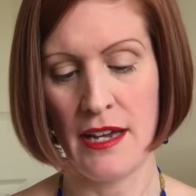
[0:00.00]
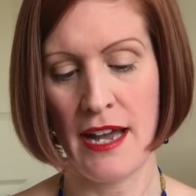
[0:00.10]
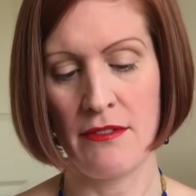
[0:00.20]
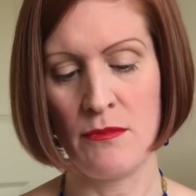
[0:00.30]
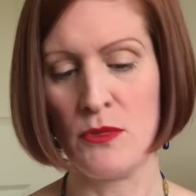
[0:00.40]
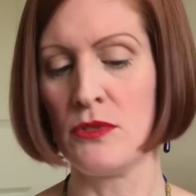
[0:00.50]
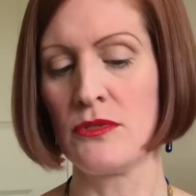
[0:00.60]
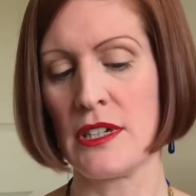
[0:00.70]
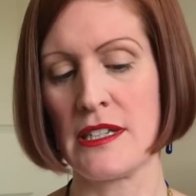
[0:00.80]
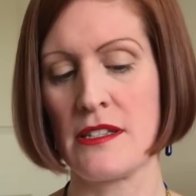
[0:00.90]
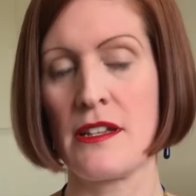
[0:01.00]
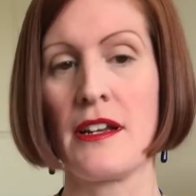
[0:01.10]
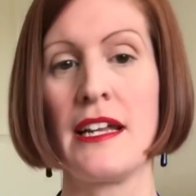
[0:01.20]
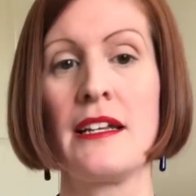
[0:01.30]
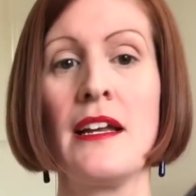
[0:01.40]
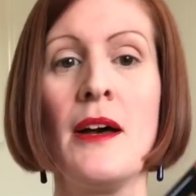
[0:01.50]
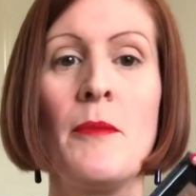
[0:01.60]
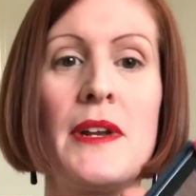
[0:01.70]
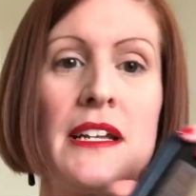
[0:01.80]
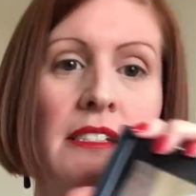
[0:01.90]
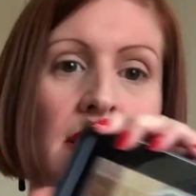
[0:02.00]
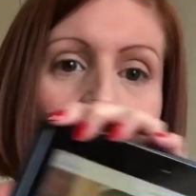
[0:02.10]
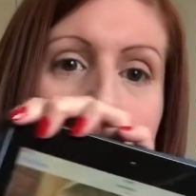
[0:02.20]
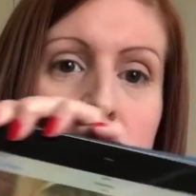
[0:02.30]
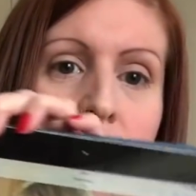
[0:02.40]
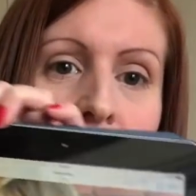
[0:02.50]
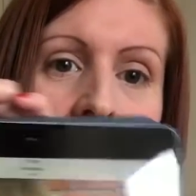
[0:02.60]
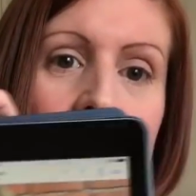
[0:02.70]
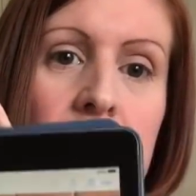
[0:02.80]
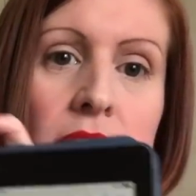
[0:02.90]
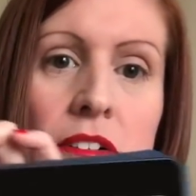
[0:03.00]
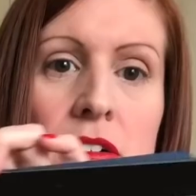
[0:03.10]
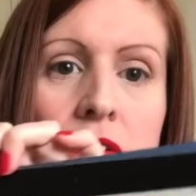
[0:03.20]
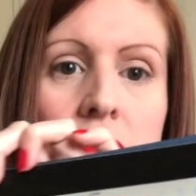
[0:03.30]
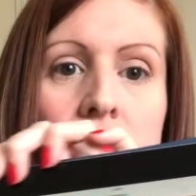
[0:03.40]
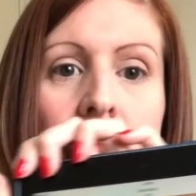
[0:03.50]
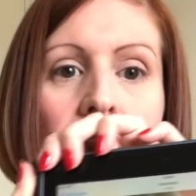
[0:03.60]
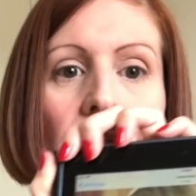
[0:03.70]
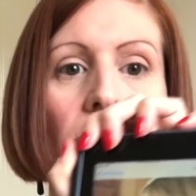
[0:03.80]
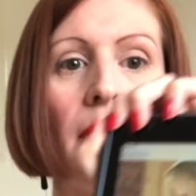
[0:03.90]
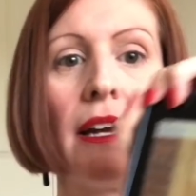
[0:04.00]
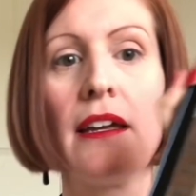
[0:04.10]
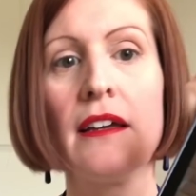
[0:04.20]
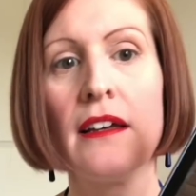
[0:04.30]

Aran wool that it's done in, but can you see it's got, oh, go away.